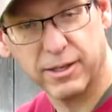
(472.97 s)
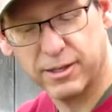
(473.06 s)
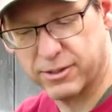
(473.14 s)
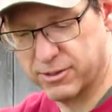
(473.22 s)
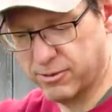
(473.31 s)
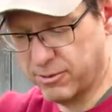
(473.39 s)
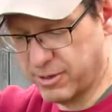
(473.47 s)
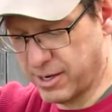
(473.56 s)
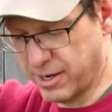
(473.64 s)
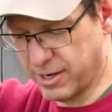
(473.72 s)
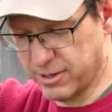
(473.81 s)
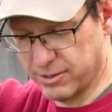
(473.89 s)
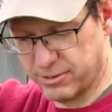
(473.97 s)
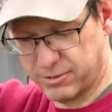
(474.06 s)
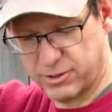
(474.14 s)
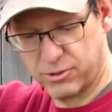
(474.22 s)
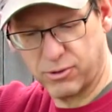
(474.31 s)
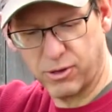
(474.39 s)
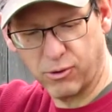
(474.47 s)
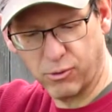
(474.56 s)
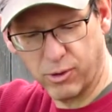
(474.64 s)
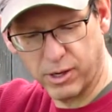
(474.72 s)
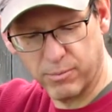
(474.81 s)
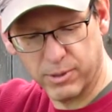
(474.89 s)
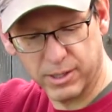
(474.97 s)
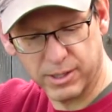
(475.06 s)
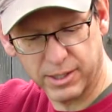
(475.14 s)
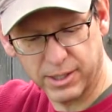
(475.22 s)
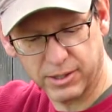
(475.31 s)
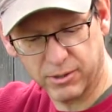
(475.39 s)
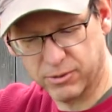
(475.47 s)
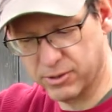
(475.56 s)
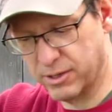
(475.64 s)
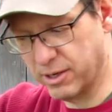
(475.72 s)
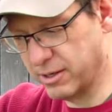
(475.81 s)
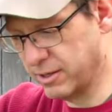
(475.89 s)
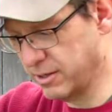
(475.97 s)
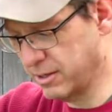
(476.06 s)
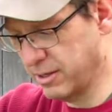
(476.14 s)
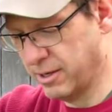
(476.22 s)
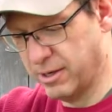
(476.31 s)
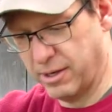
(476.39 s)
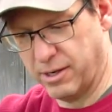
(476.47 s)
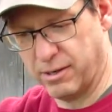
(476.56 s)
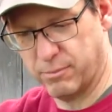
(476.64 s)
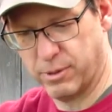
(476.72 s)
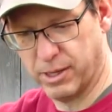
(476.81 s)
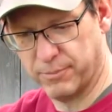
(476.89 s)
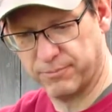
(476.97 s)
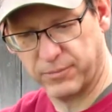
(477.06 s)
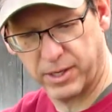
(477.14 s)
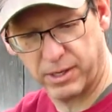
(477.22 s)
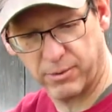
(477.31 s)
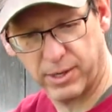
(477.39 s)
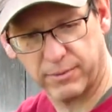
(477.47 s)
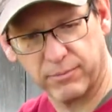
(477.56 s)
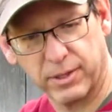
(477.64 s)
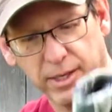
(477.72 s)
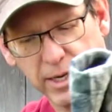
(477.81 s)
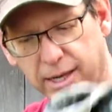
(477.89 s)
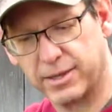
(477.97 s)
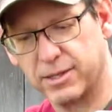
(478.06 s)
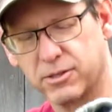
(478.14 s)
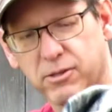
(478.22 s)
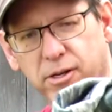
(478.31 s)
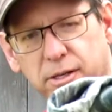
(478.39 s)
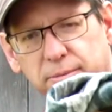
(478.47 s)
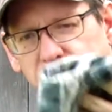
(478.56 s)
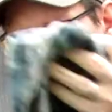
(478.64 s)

so I had to struggle quite a bit to get those on. But anyway, I got this on,